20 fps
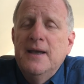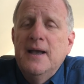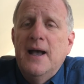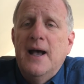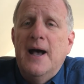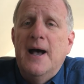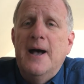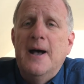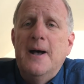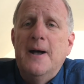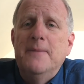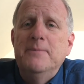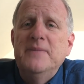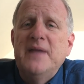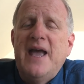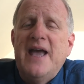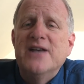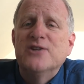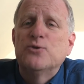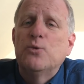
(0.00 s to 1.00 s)

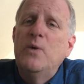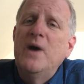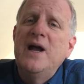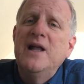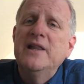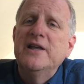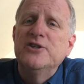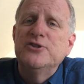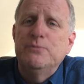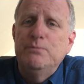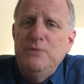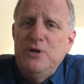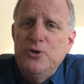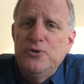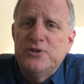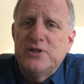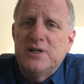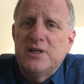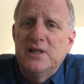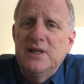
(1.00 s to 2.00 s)
as well as
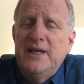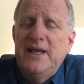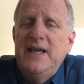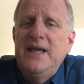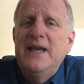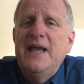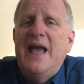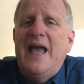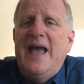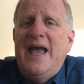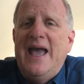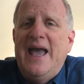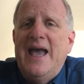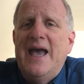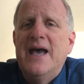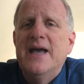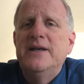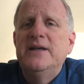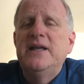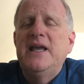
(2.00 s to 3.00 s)
musically
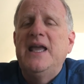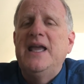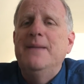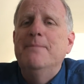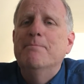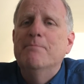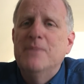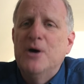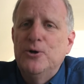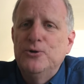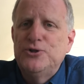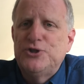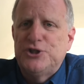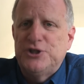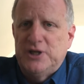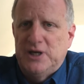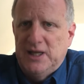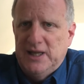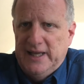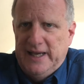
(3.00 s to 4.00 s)
and
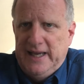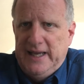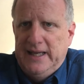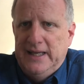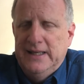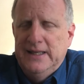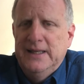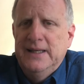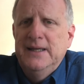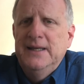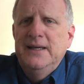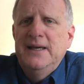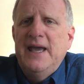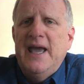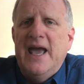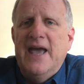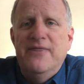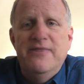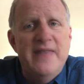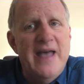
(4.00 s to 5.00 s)
emotionally.
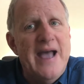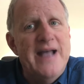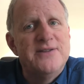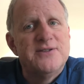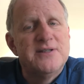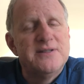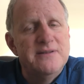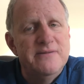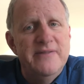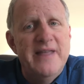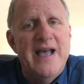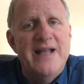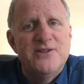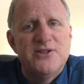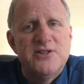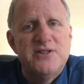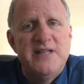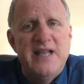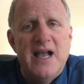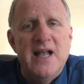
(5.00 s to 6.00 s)
And
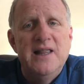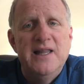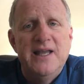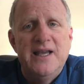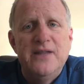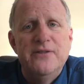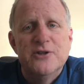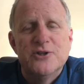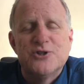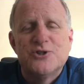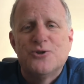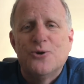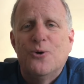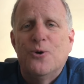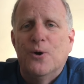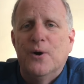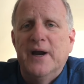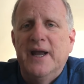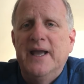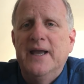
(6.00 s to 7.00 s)
that's telling the
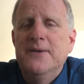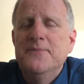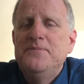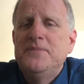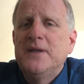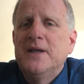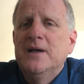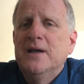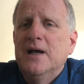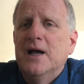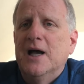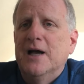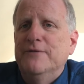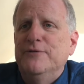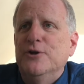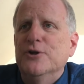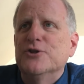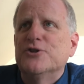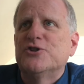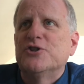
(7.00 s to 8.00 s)
story of
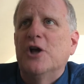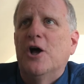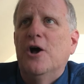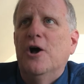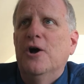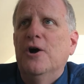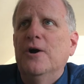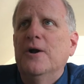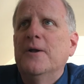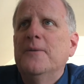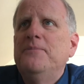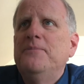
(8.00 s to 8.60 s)
your song.